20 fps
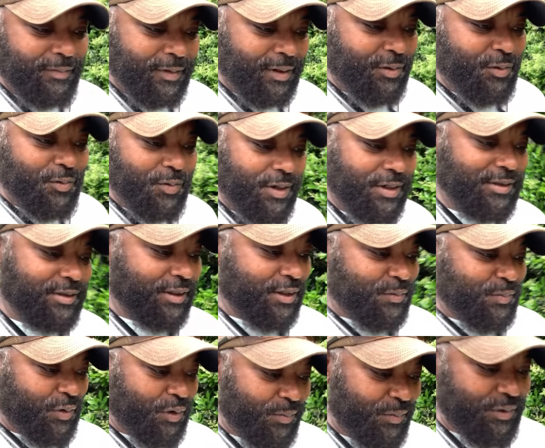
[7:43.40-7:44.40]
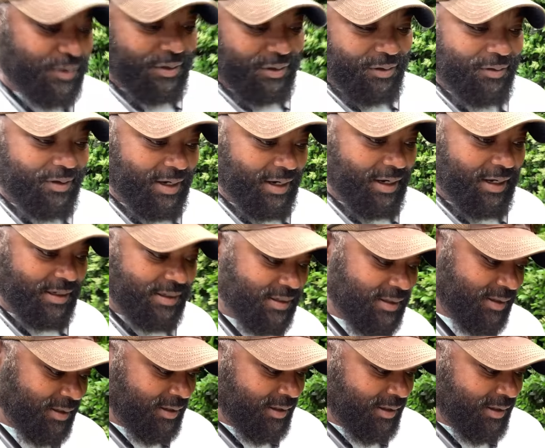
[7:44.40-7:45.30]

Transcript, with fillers: Who else does Bermuda Grass?